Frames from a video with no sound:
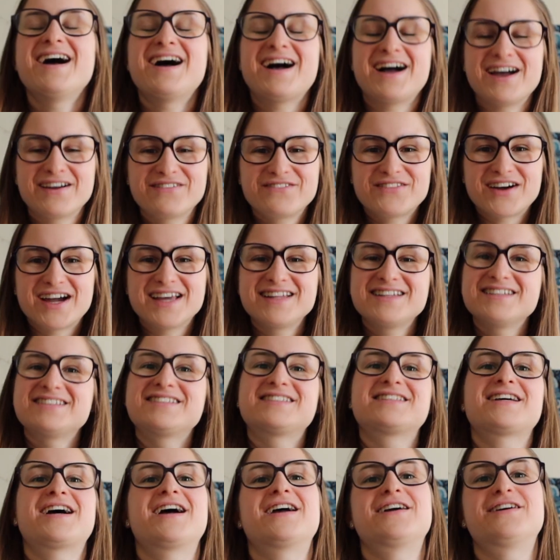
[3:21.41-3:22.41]
I find
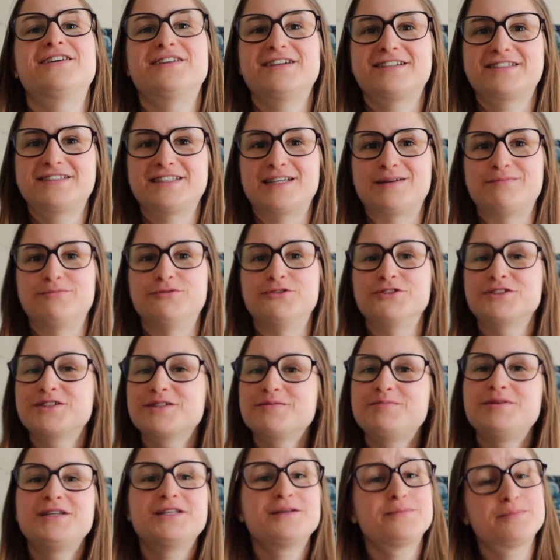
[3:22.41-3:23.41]
this tiger example
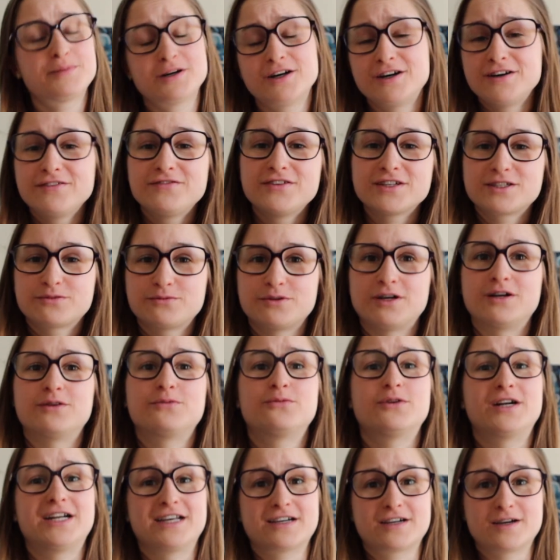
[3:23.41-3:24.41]
to be the perfect
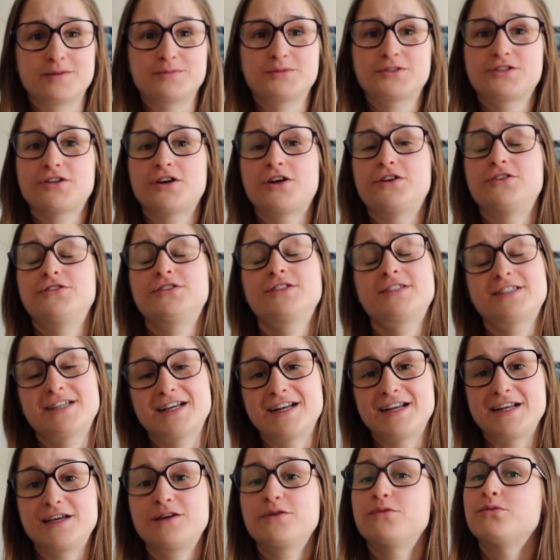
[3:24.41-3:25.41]
one when it comes to
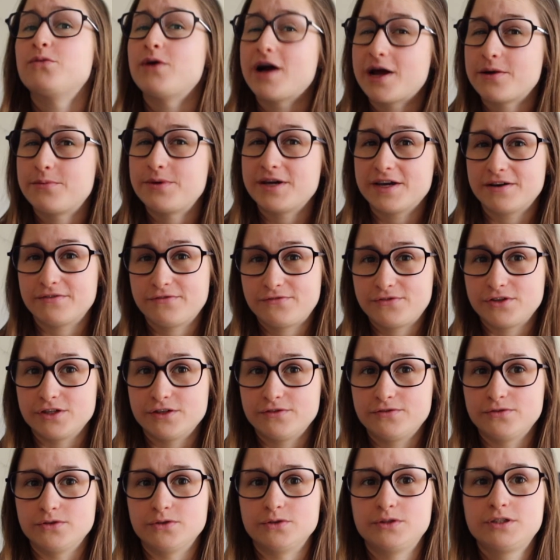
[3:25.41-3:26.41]
understanding why we have
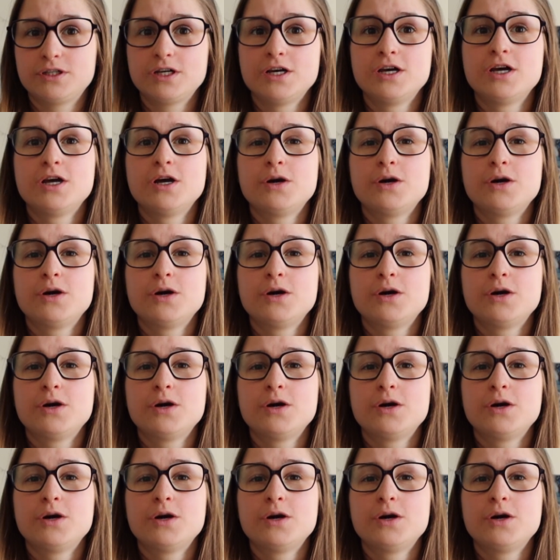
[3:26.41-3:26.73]
fear foods.